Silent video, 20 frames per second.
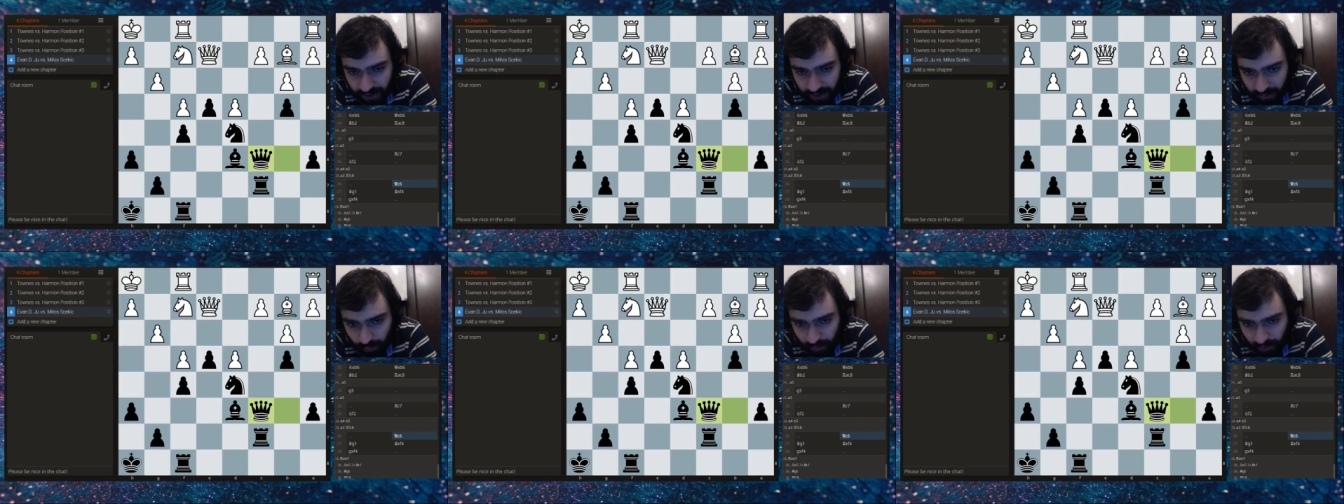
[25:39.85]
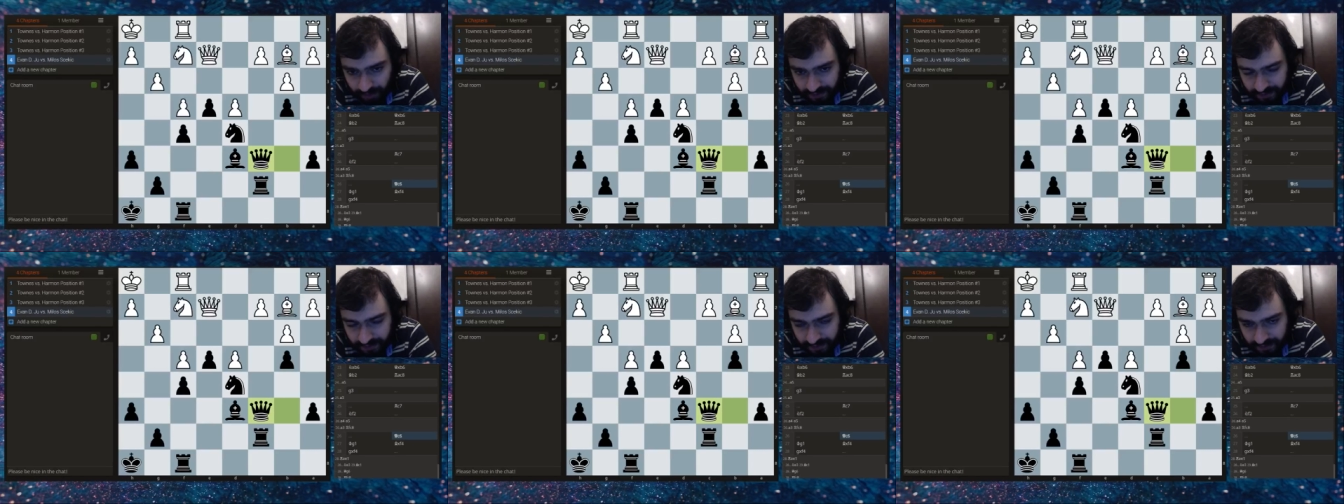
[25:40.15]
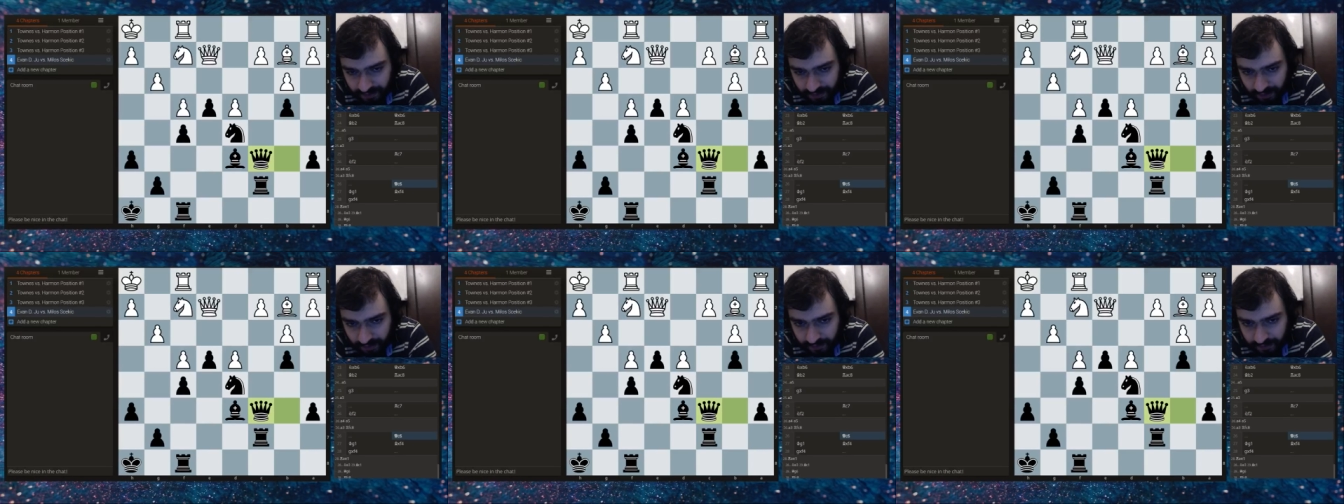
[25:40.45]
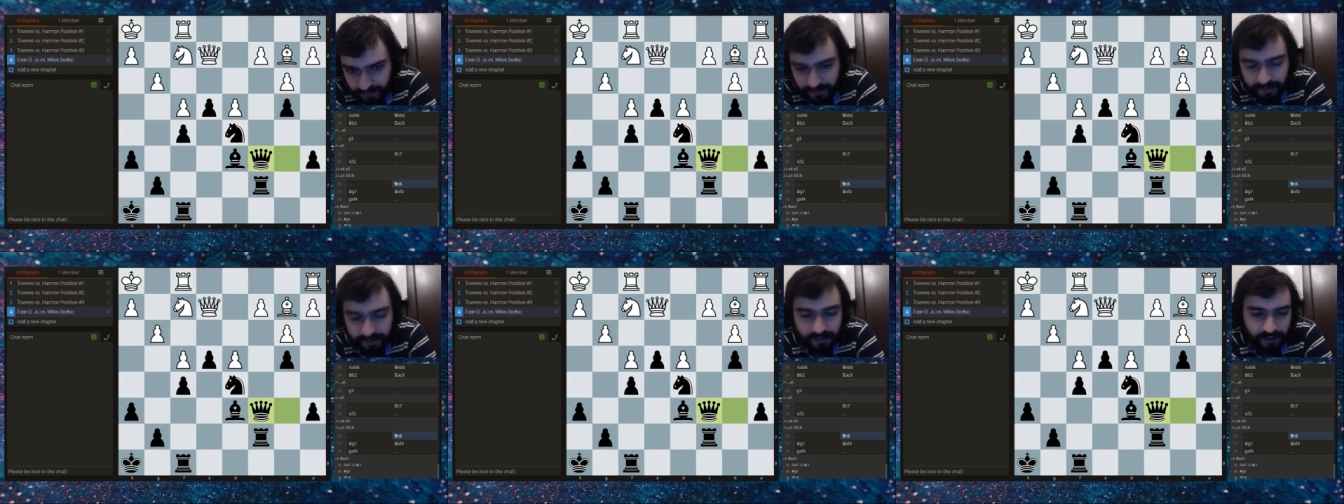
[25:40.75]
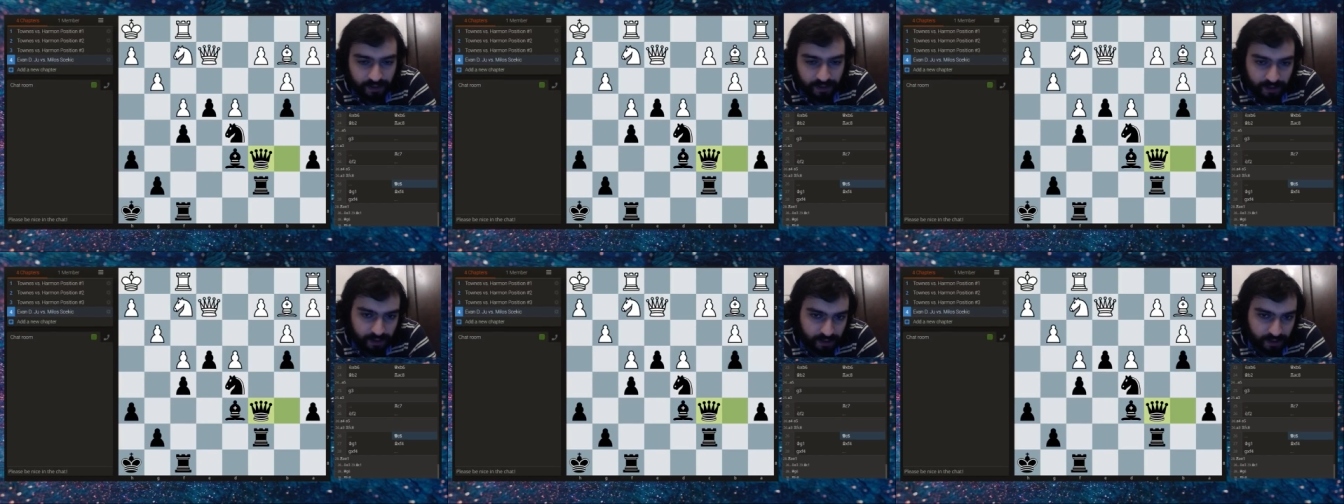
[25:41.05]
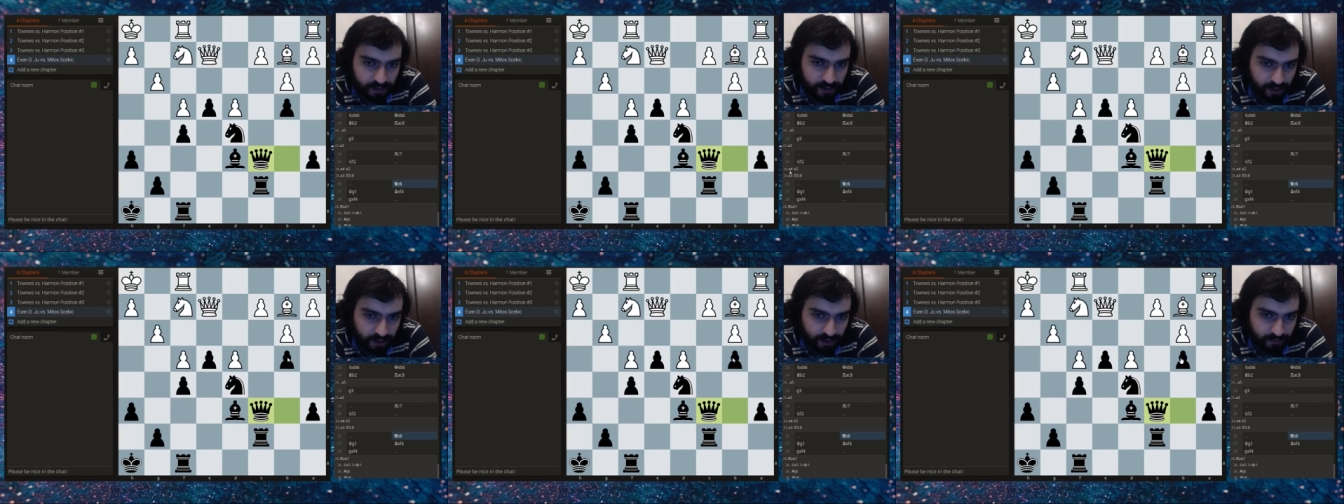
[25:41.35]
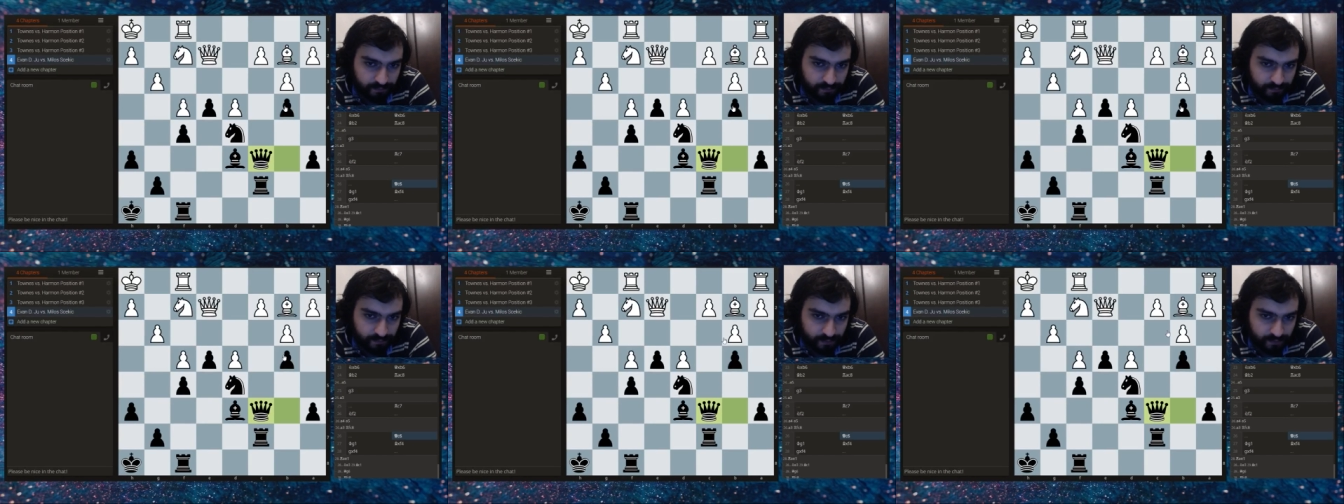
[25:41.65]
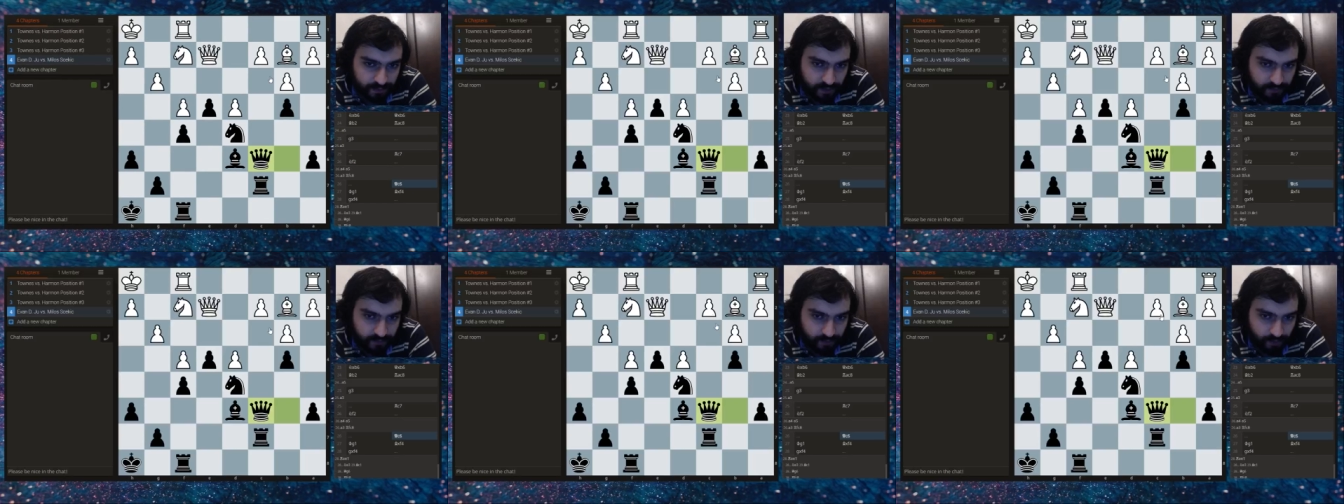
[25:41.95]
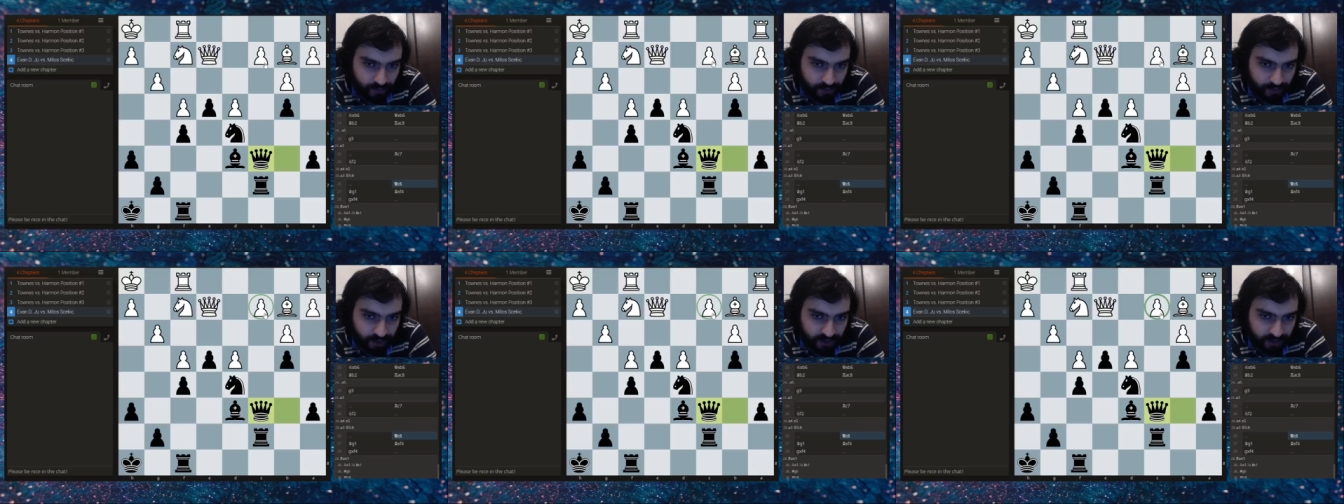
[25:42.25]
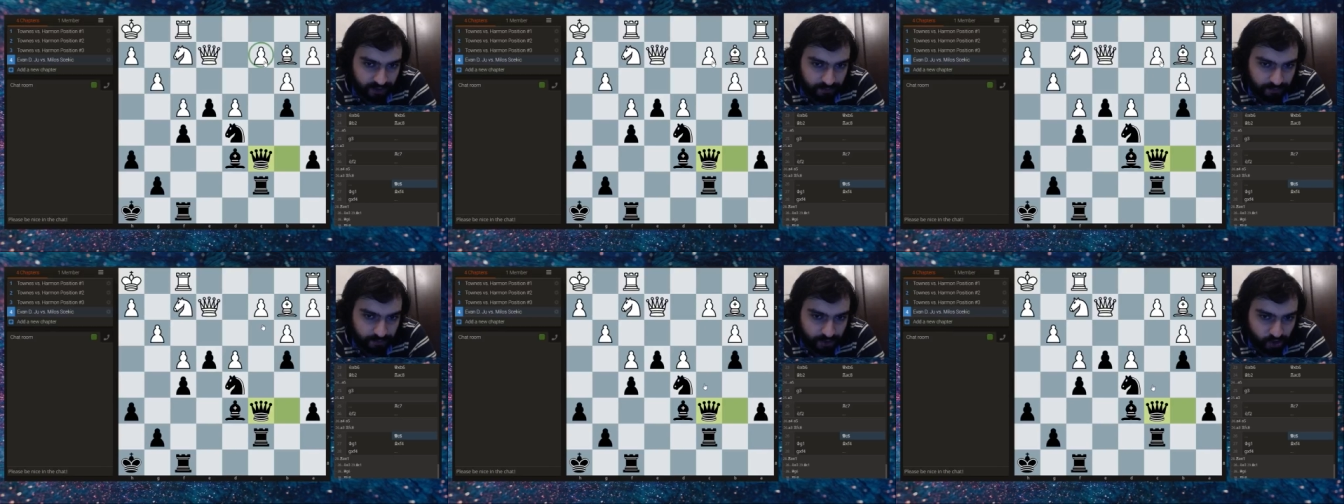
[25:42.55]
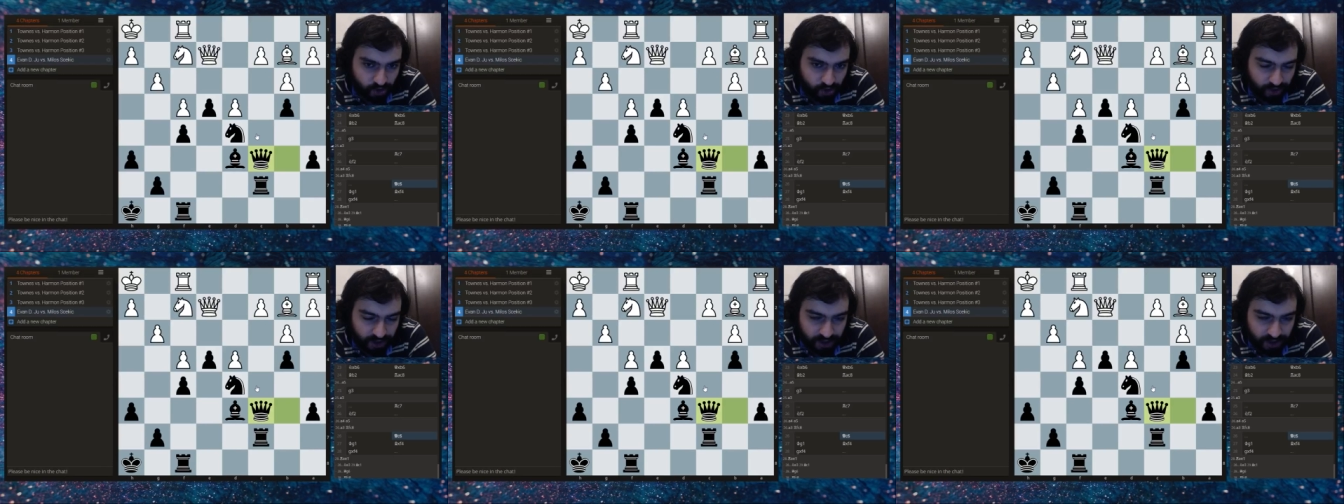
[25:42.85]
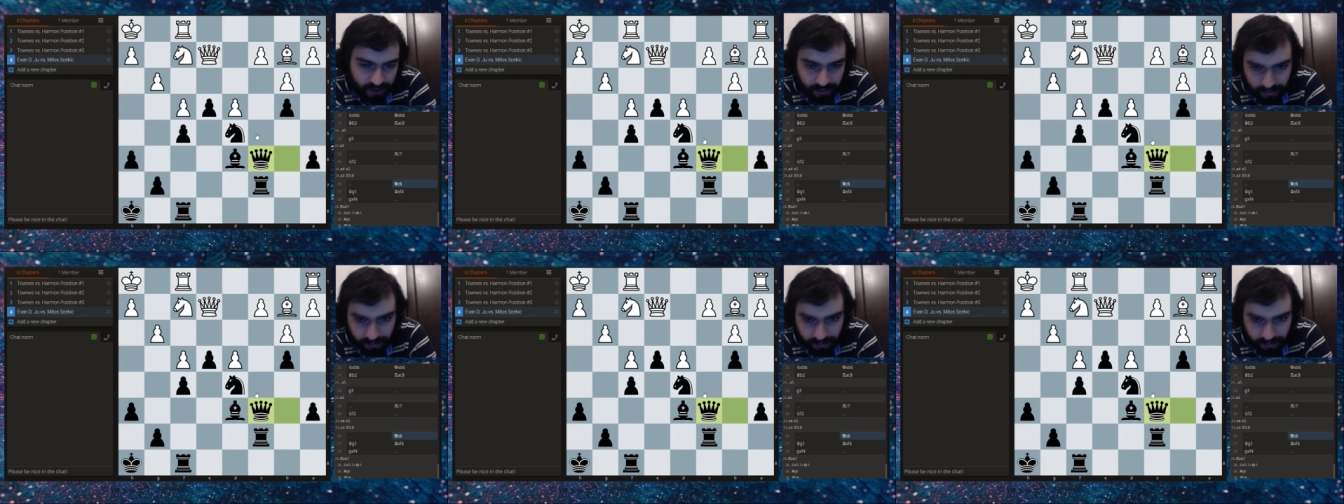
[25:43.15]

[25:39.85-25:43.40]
Queen c6, further adding pressure here,